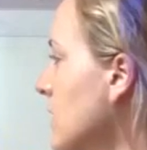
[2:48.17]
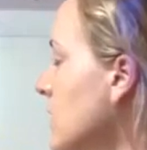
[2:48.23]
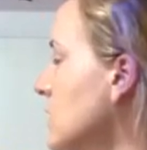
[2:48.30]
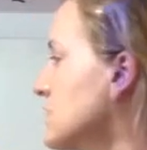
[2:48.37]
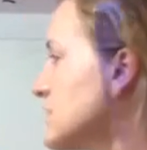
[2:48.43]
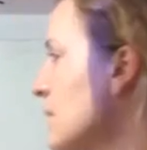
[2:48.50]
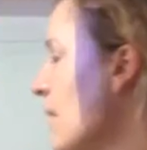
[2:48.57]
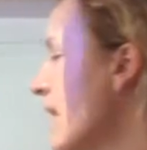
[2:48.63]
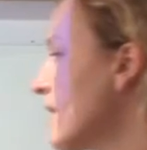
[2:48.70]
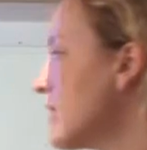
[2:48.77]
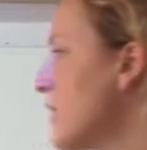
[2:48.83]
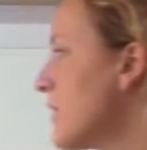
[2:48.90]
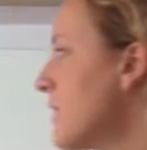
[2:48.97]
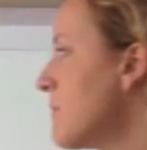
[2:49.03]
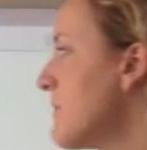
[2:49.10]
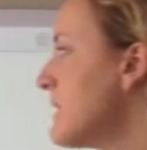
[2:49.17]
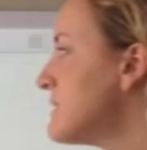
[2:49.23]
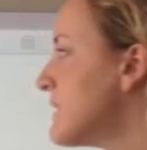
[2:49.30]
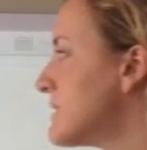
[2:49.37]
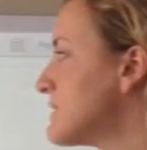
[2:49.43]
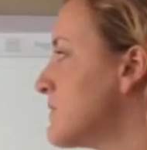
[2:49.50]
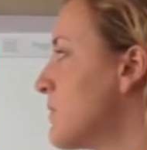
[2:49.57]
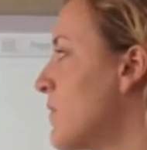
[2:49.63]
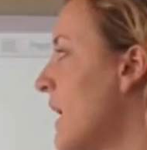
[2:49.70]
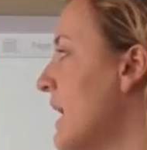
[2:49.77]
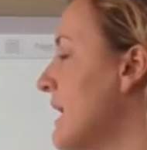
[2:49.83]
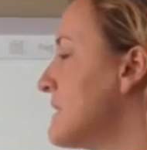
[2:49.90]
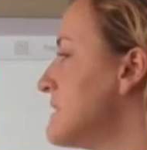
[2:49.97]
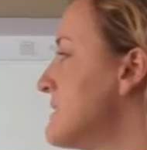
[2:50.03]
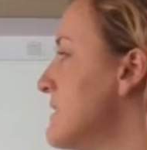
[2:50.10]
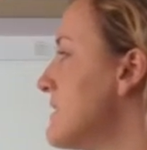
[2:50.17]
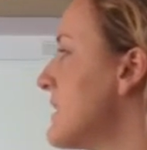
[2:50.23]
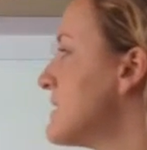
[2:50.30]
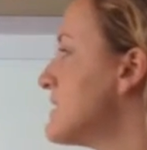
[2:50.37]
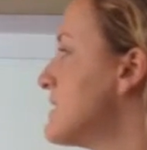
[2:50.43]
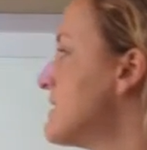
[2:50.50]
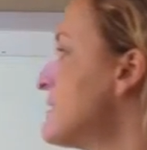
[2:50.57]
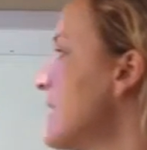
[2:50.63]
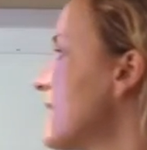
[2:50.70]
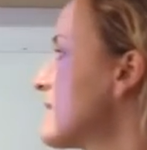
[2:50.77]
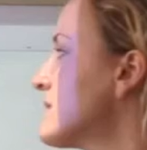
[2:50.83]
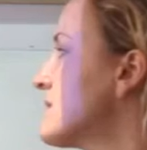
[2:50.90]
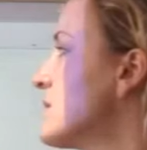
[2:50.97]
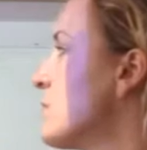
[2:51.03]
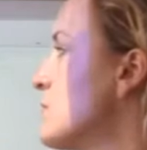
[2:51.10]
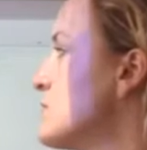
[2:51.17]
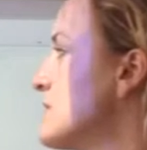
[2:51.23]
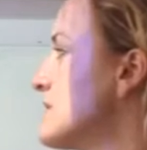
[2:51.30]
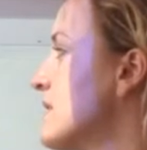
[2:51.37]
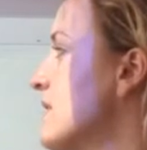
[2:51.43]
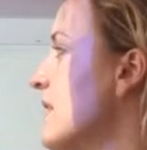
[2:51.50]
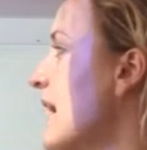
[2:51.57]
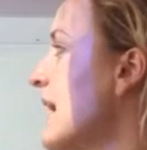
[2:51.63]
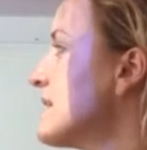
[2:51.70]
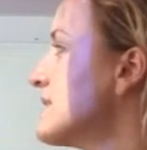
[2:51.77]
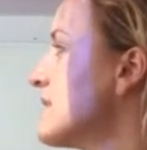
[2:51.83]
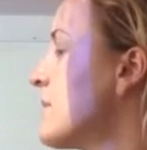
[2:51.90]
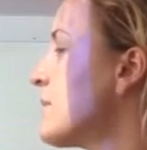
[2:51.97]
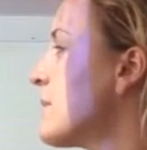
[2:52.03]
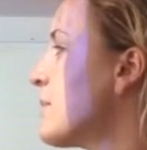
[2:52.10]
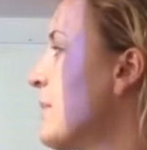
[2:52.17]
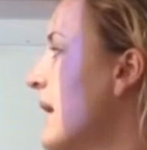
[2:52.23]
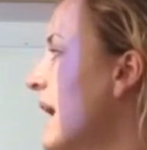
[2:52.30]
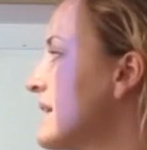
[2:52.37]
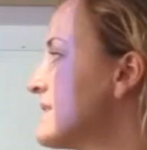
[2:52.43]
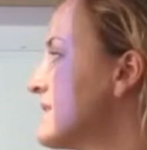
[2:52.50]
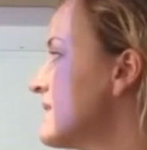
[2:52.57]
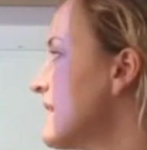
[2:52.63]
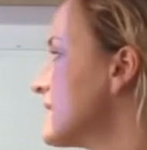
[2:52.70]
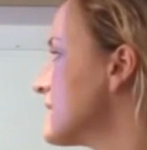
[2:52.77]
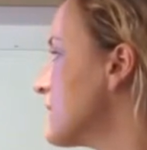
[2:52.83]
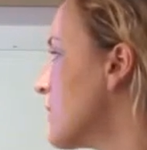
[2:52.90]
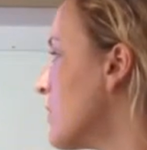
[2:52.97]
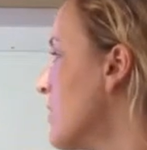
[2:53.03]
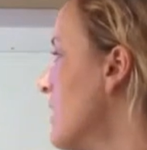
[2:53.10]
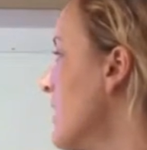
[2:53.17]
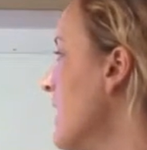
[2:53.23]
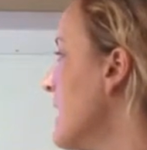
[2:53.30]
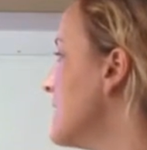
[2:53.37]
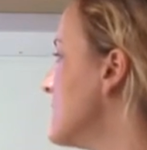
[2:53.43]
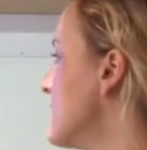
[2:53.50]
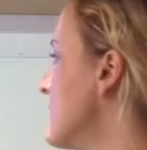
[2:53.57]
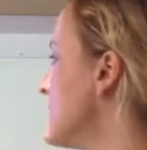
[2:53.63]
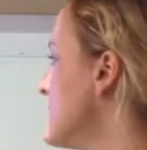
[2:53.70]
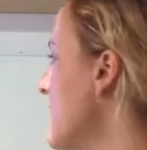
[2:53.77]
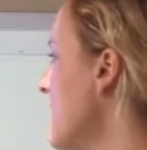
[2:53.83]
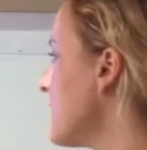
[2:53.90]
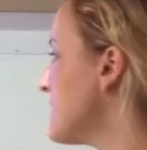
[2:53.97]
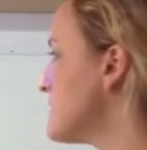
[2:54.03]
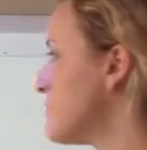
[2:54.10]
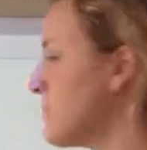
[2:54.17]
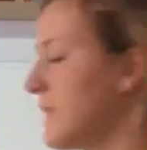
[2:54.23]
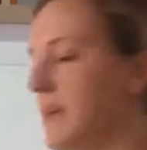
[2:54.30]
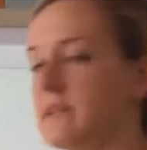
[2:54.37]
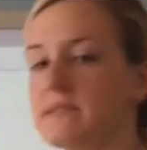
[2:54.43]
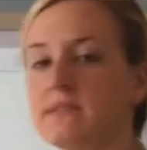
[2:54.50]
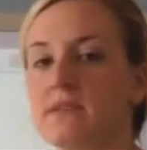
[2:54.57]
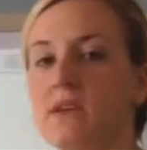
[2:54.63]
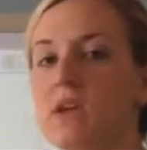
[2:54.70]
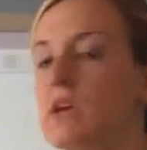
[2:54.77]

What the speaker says: So I look at my decimal and I see that 6, which is the last number past the decimal, is in the 10th place.